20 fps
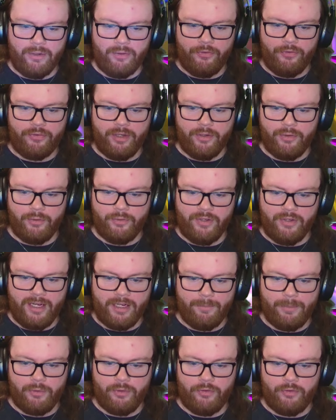this to other
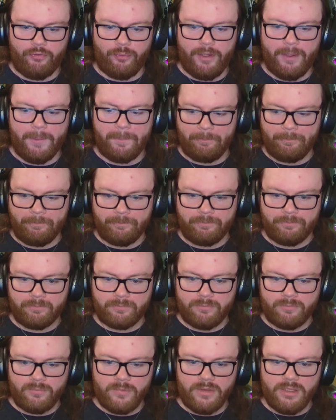tank abilities, right?
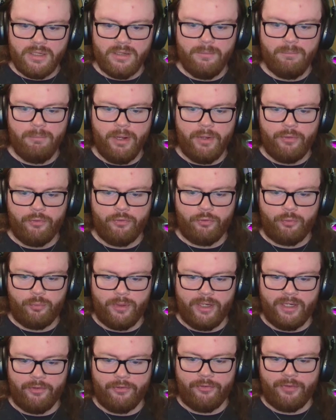Mother's
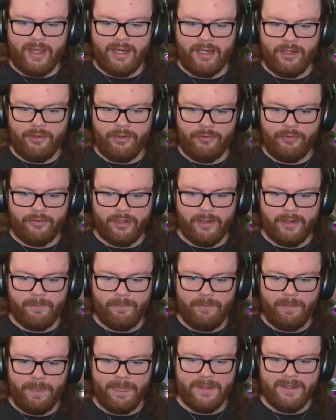Grace, that is, um...
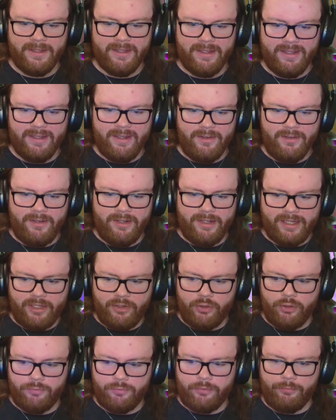Did it
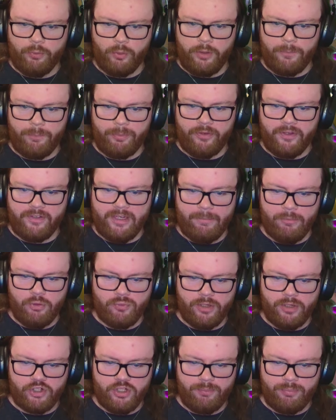get nerfed to 40% damage
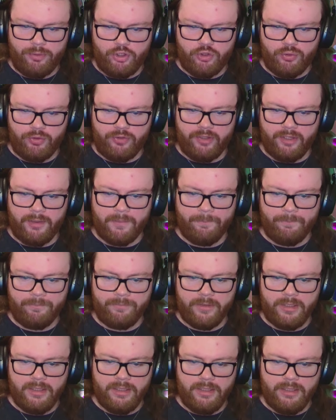reduction? I'm pretty sure it did.
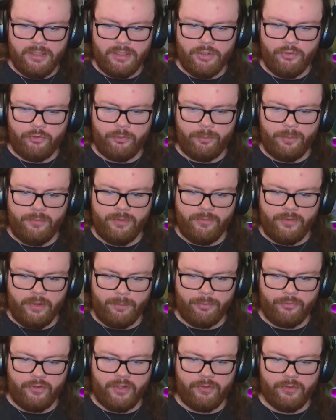Used to be
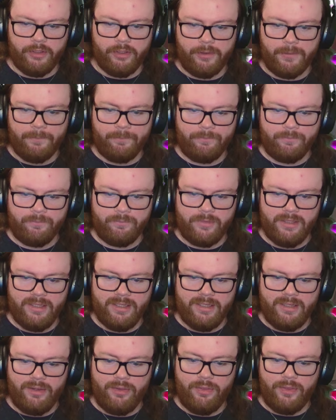50%, though.
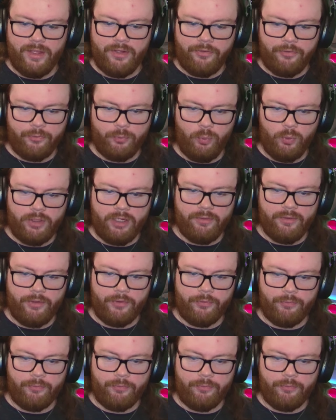This will give us